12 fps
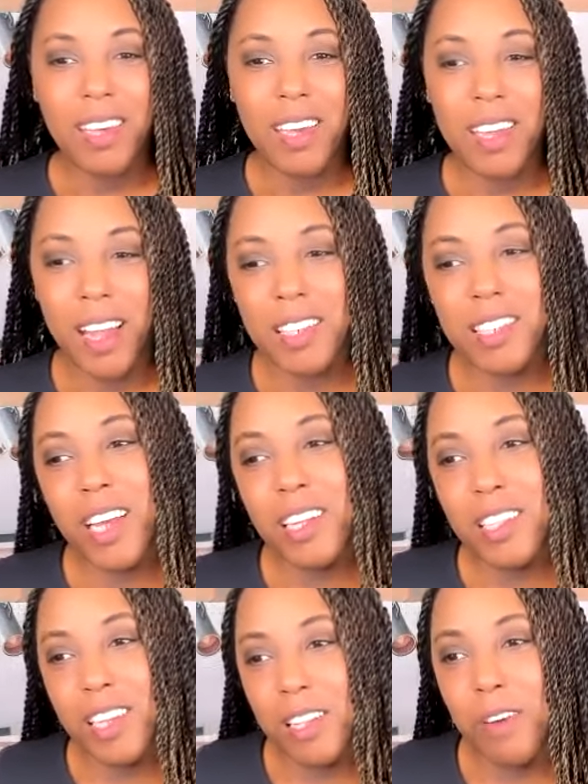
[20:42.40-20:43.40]
And I
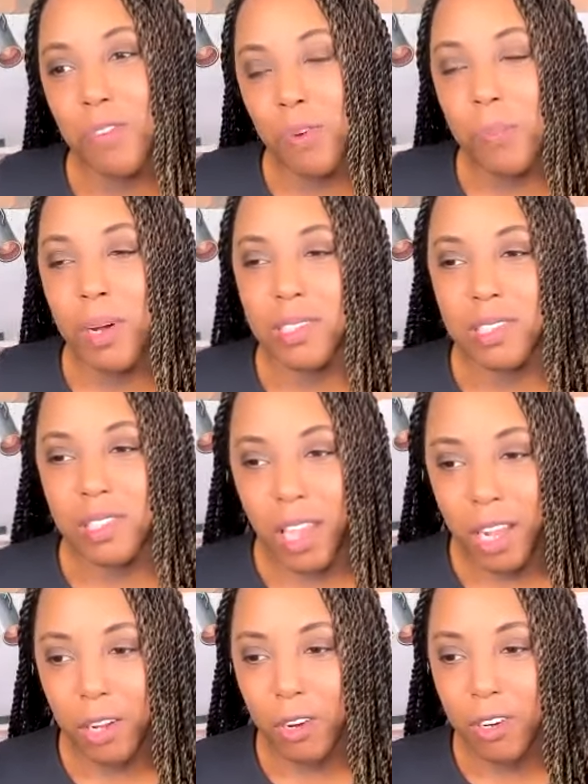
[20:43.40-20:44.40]
checked in a few months
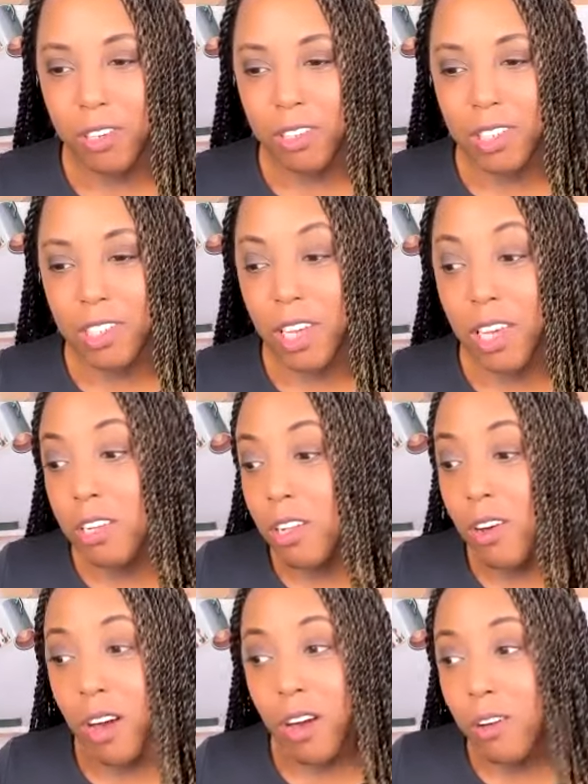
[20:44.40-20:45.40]
later. She said,
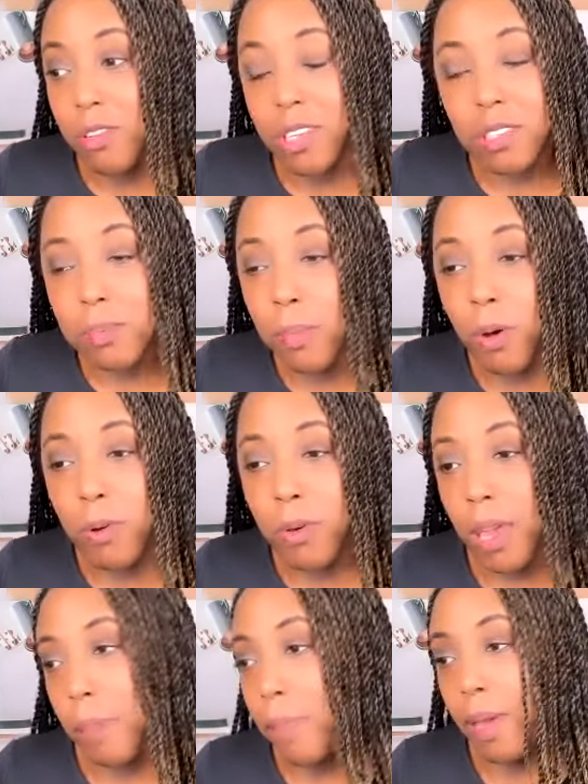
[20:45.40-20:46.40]
I only smoke
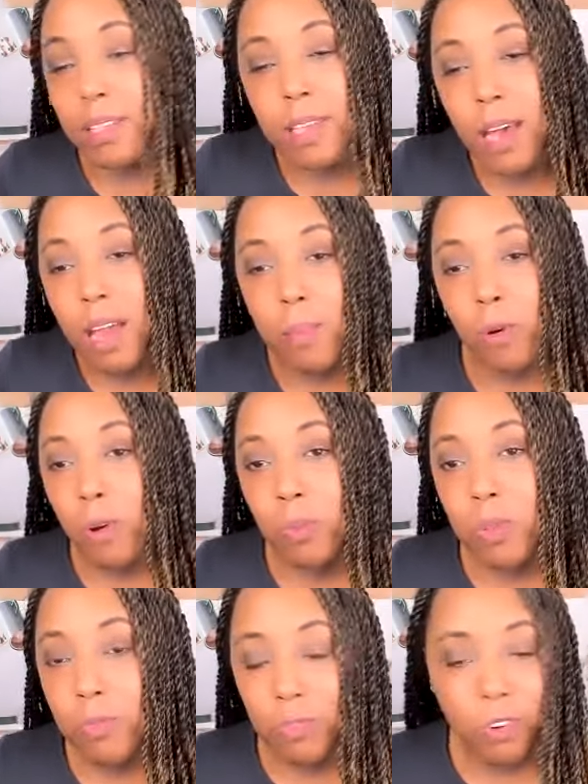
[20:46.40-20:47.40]
at bedtime or
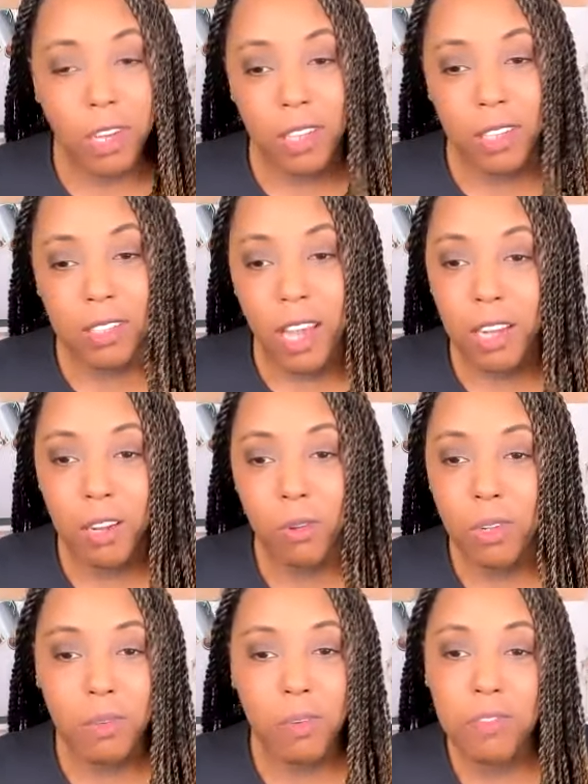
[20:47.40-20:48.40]
with friends. I
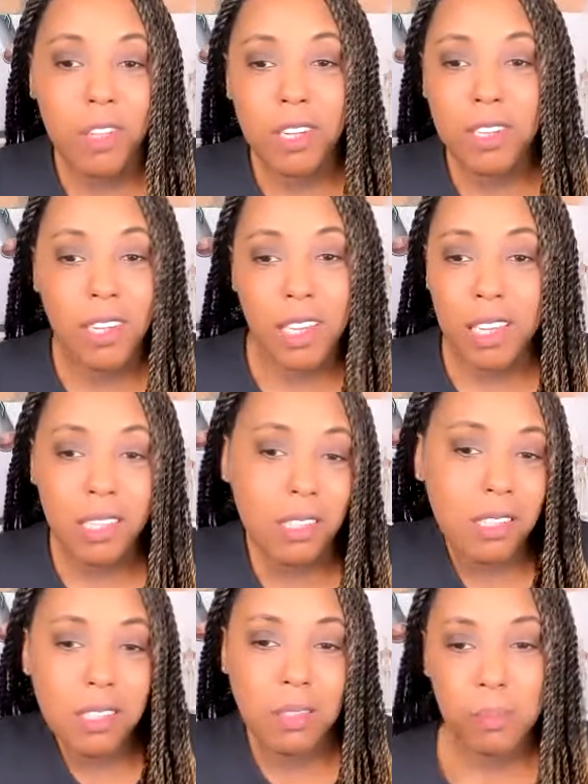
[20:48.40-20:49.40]
don't even feel a need
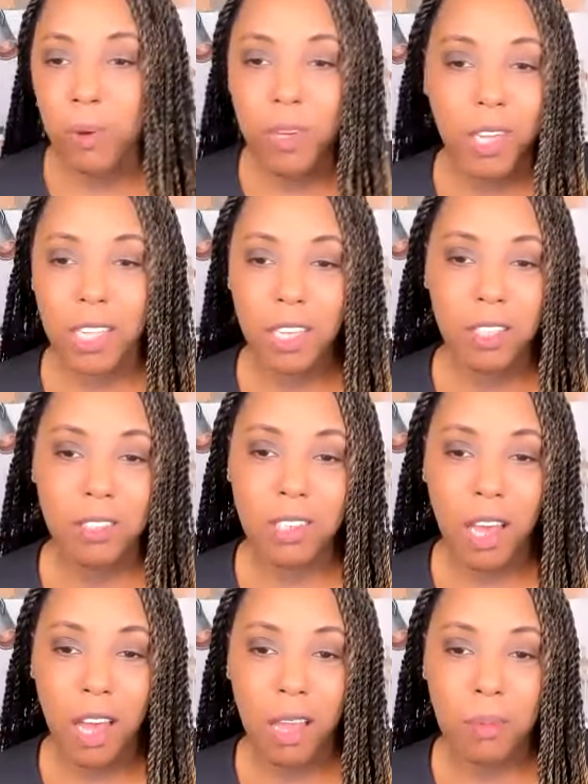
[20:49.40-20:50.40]
to smoke any other
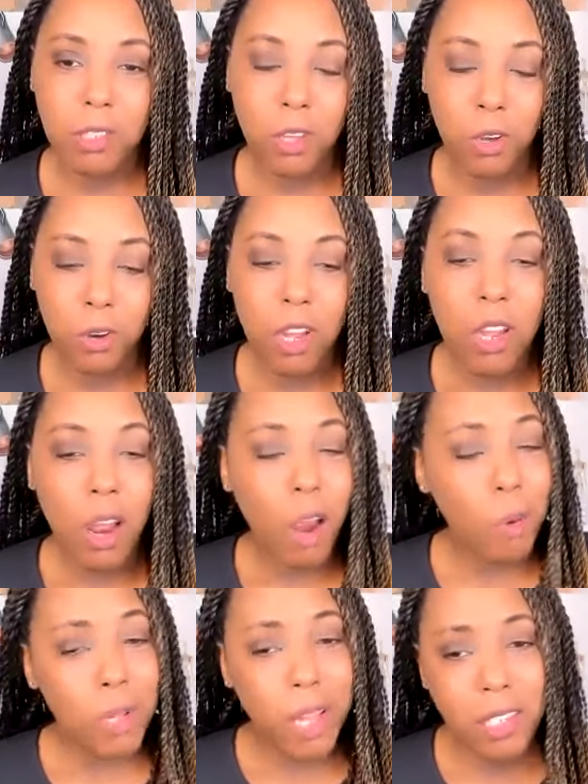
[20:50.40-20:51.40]
time. So
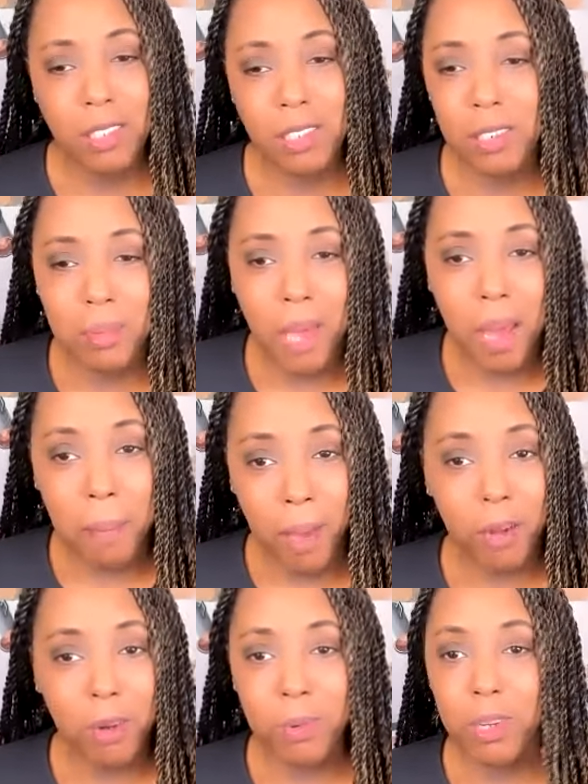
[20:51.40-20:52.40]
her relationship got
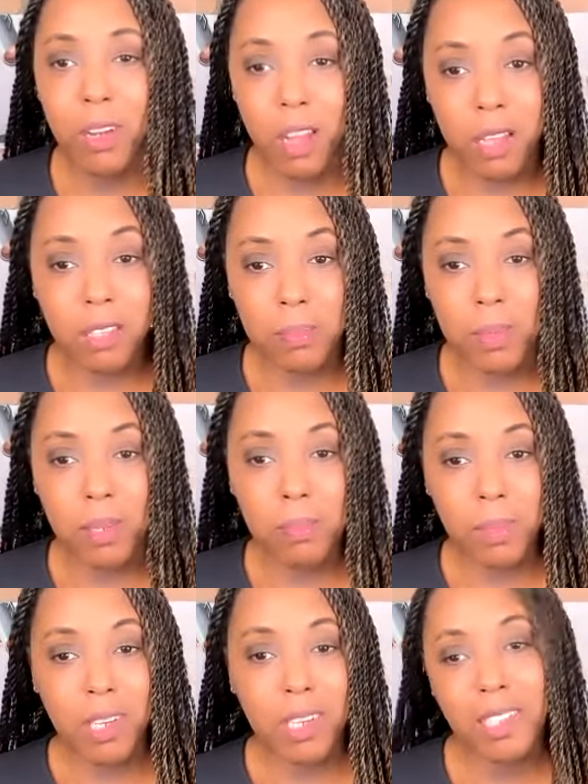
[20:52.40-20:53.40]
better with her husband
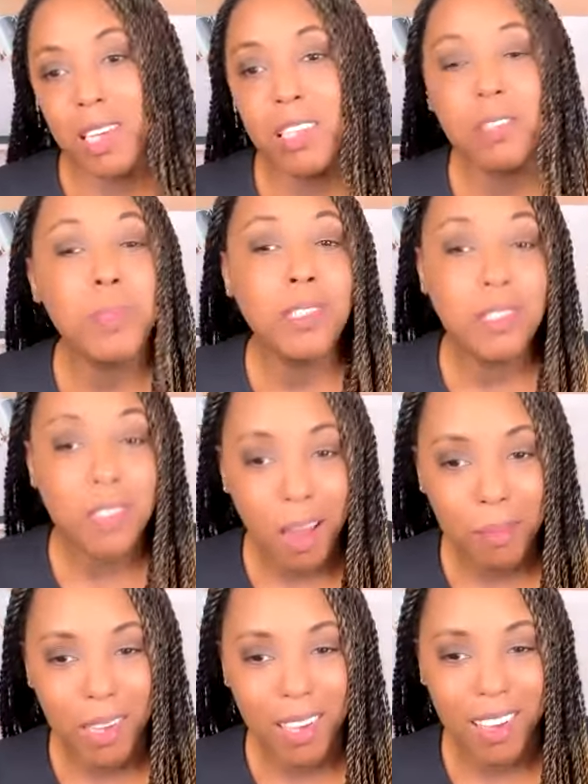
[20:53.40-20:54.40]
because they could spend
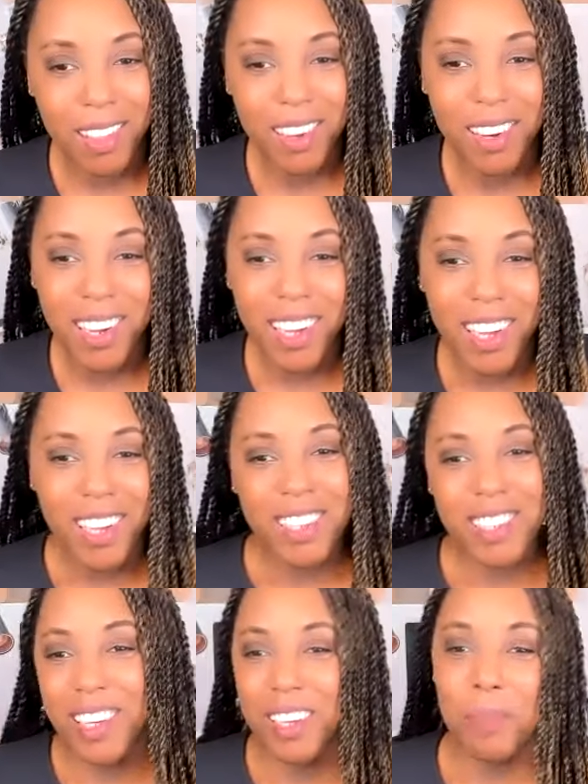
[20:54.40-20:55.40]
time together.
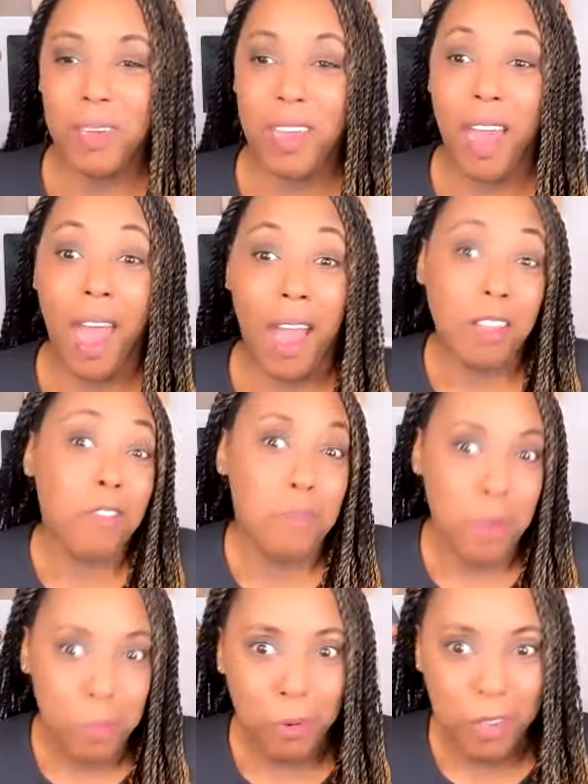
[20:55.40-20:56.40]
She could be an active
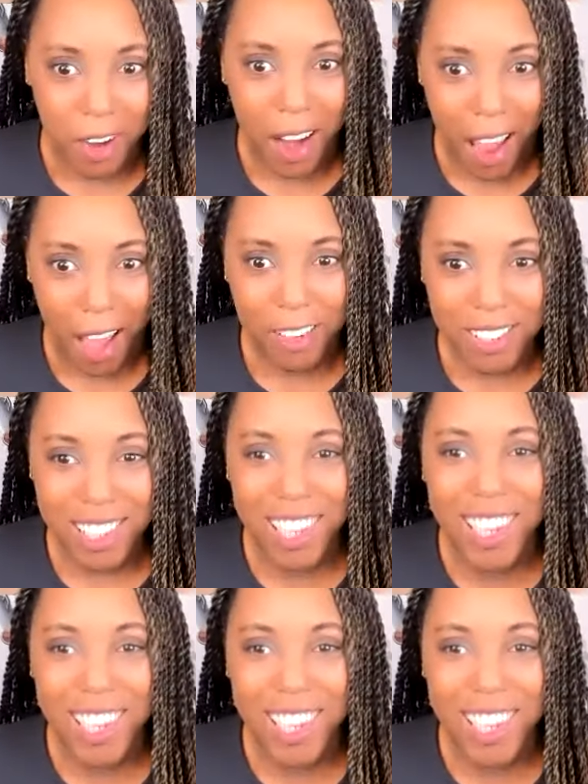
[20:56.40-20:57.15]
member in their house.